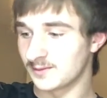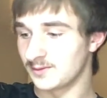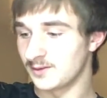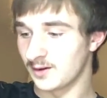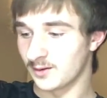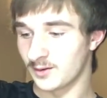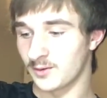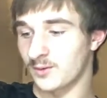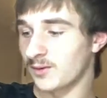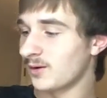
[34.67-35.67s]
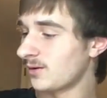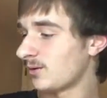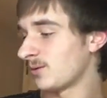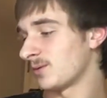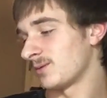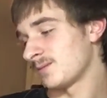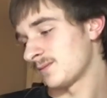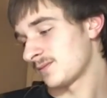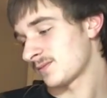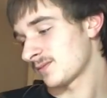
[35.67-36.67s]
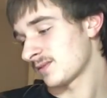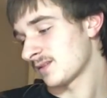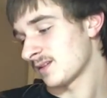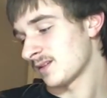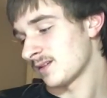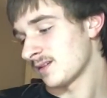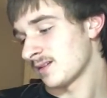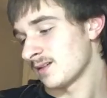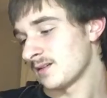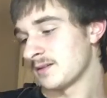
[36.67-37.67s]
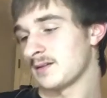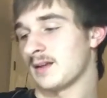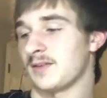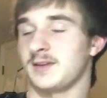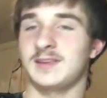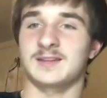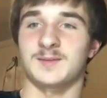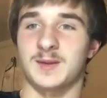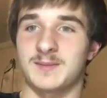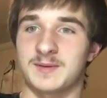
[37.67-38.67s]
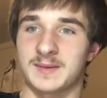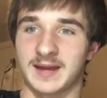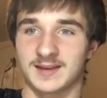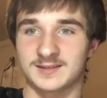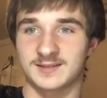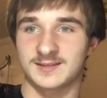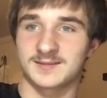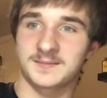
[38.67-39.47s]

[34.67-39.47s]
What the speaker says: No. Oh. I think that's a baby bass.